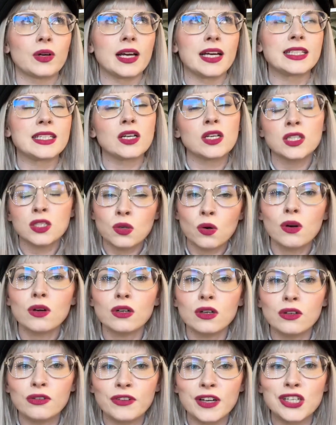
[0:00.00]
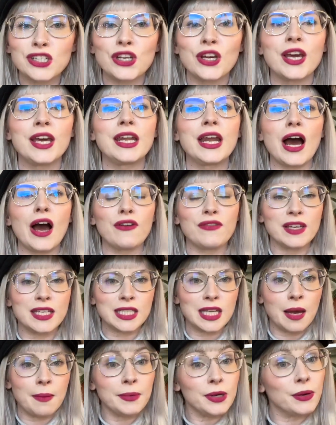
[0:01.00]
It's a historical fiction of this
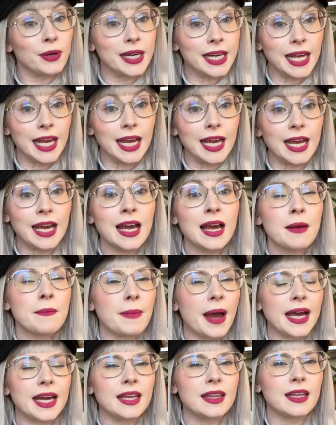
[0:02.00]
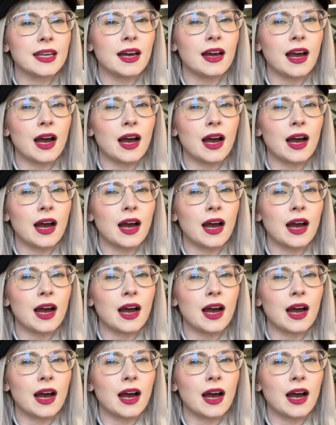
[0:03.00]
community back in the,